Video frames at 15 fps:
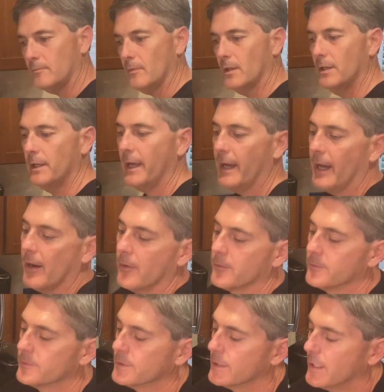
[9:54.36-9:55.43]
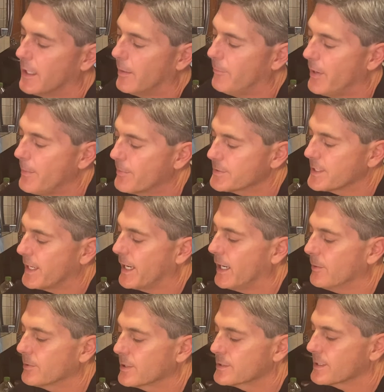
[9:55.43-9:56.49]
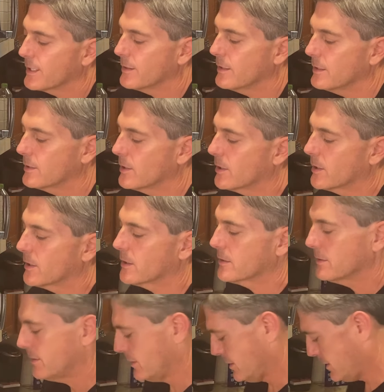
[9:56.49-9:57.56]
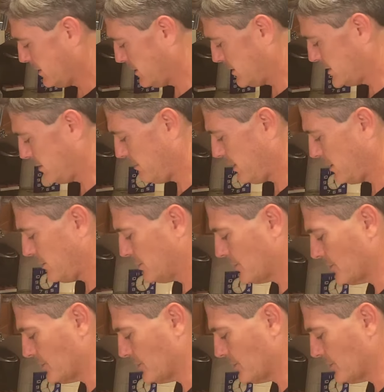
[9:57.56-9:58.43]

Now, a paper towel, because I think our tomatoes are